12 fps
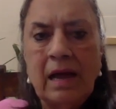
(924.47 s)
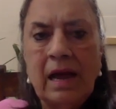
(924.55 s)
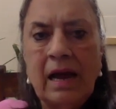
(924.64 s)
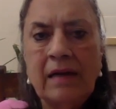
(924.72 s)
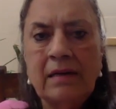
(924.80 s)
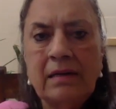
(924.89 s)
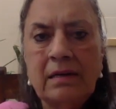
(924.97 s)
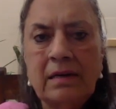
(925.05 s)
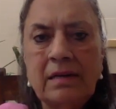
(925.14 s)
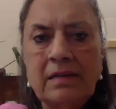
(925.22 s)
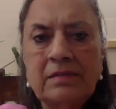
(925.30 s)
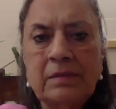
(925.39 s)
and
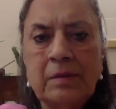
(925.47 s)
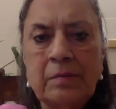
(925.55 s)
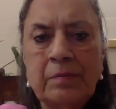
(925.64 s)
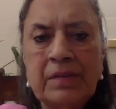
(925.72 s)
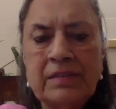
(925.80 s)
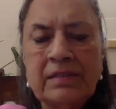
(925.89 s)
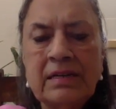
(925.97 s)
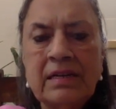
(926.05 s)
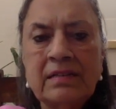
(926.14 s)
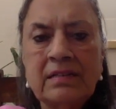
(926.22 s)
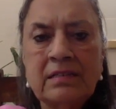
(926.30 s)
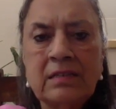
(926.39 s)
his
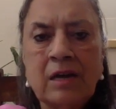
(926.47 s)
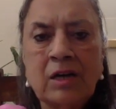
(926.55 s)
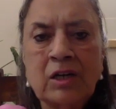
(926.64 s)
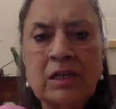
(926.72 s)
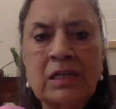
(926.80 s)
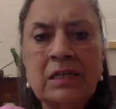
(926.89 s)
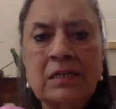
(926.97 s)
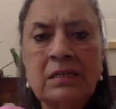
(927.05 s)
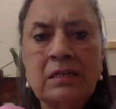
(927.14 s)
business started